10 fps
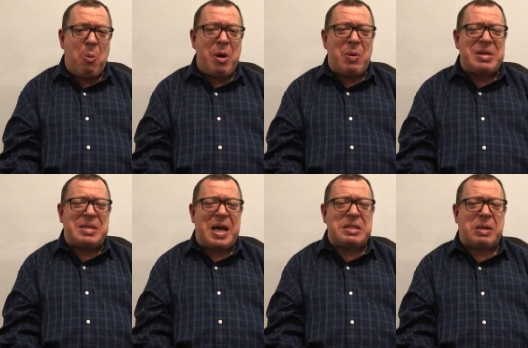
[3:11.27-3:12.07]
We always
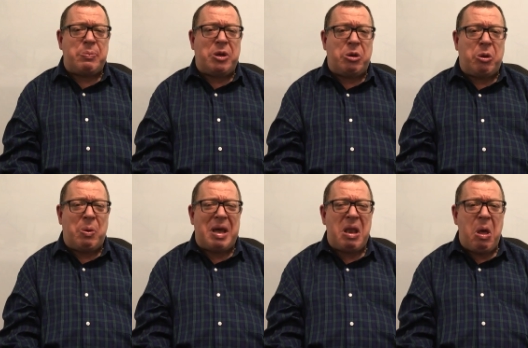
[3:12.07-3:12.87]
ask them to
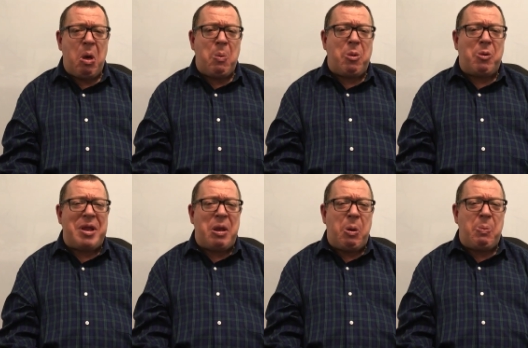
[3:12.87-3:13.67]
do it, but we
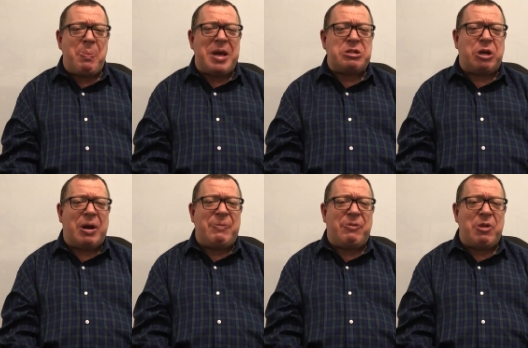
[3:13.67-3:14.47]
don't
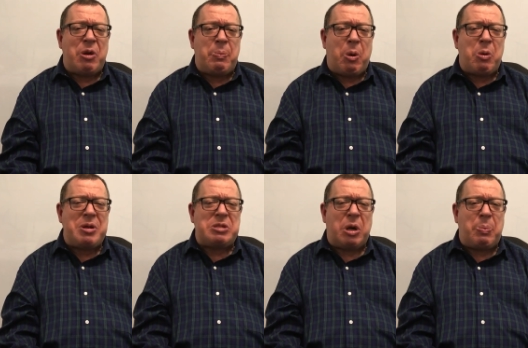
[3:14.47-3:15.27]
measure it for their
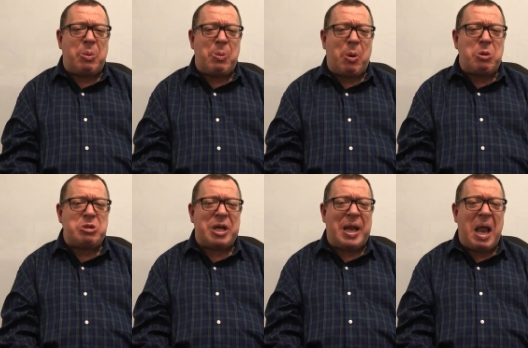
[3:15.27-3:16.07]
bonus or
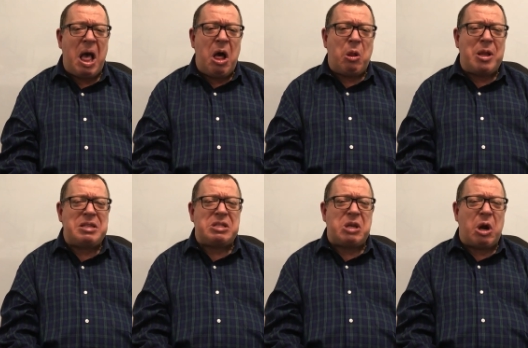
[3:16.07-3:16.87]
promotion.
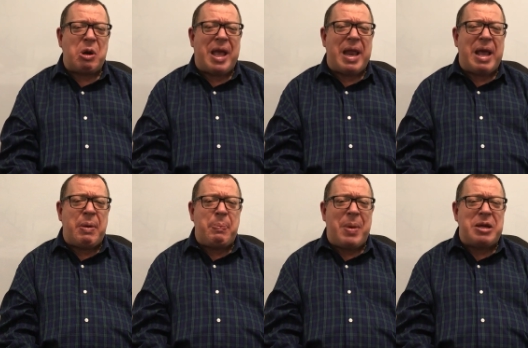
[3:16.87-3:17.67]
Let's start getting
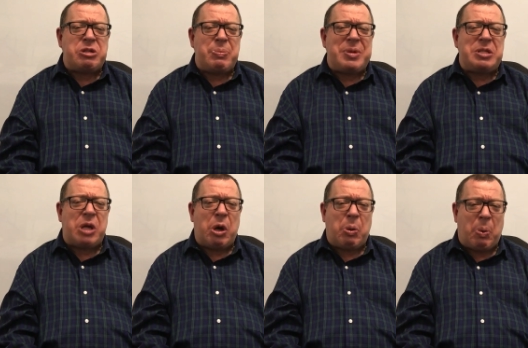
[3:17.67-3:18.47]
them measurements
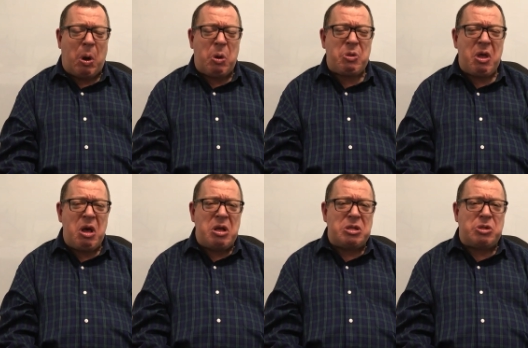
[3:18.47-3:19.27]
on growth
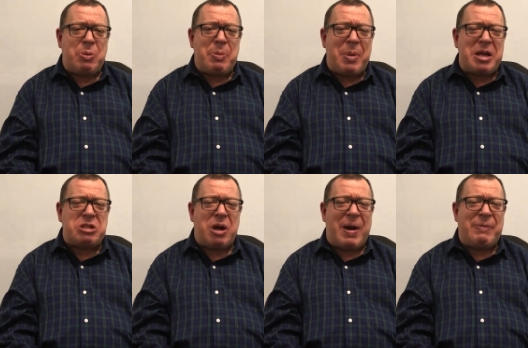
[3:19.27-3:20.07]
so we make
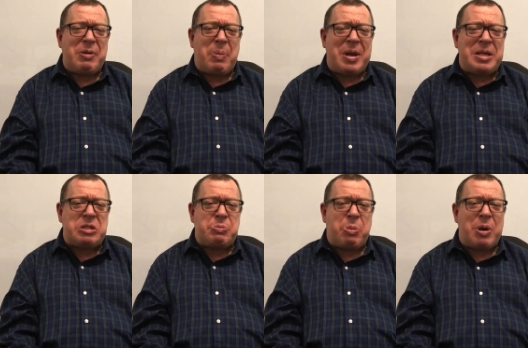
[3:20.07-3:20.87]
sure everybody
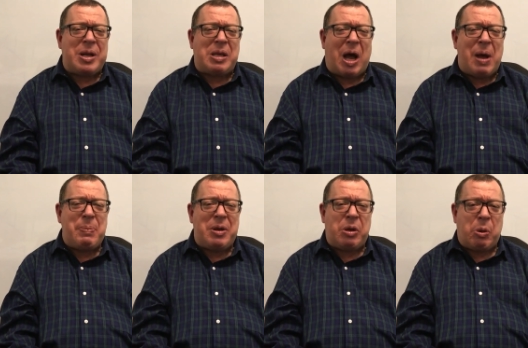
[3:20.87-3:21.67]
is putting
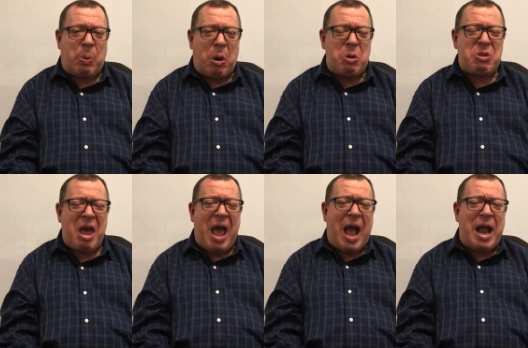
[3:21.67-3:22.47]
time into growth
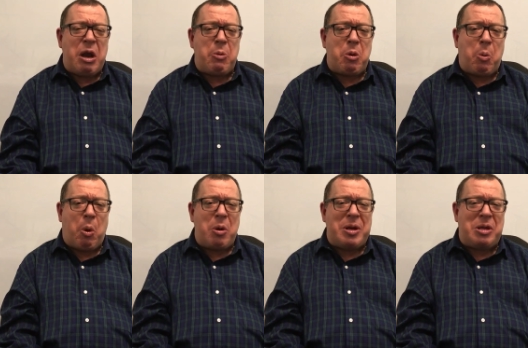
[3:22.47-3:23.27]
and are
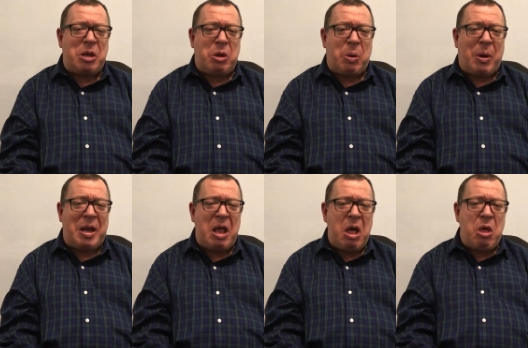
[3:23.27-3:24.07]
rewarded to do it.
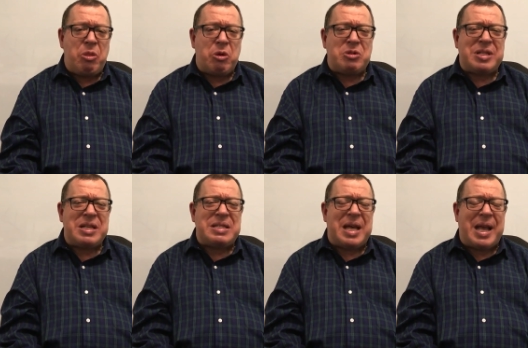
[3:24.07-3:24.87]
Those
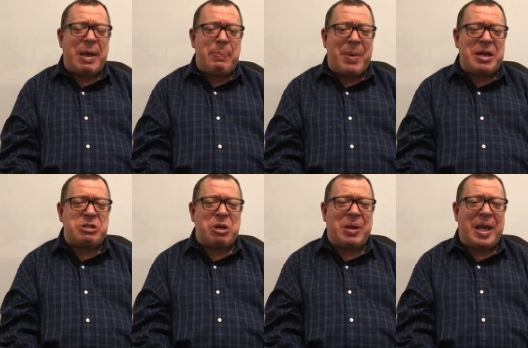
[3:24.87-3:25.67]
things that get
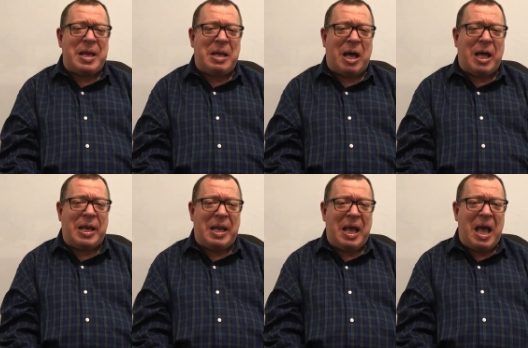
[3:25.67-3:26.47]
measured get done.